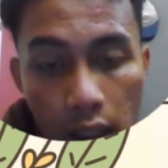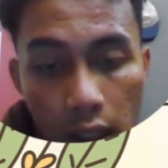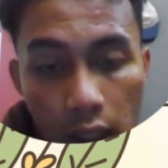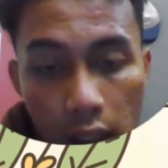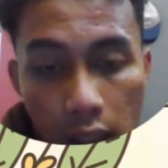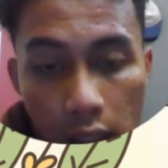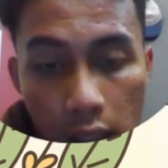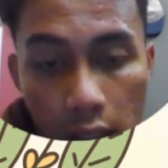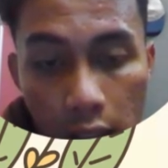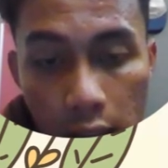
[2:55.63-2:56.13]

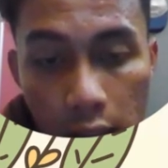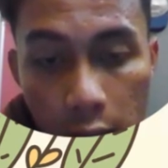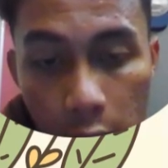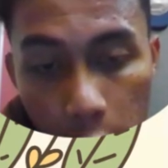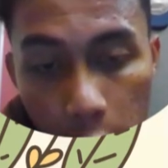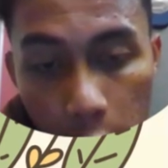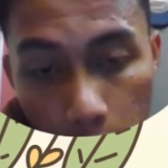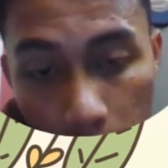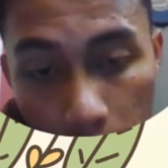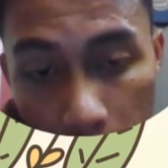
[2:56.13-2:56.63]
And
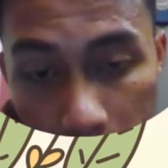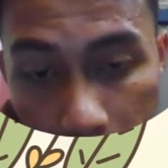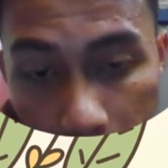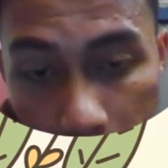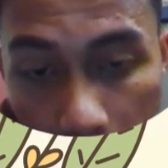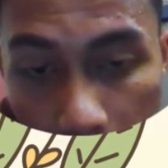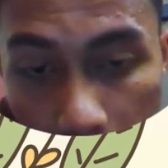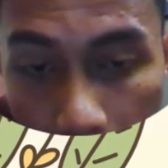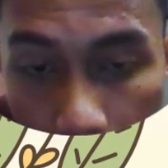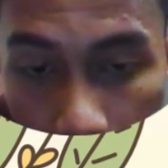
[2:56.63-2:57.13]
we can
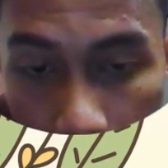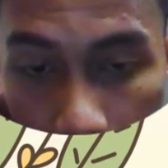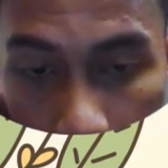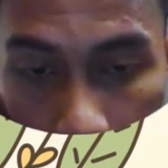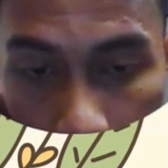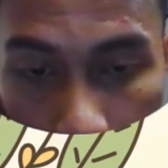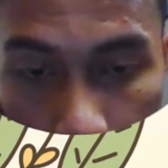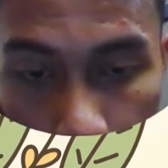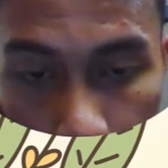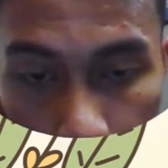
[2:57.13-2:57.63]
see here
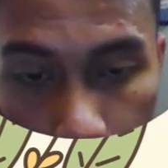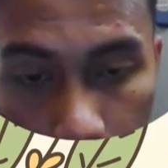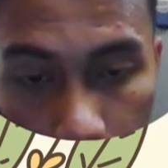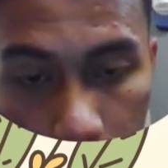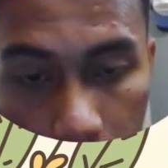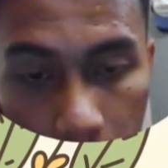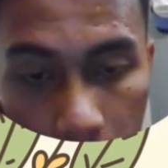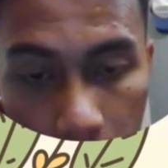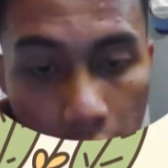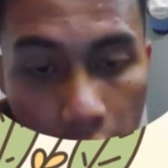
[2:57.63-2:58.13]
for the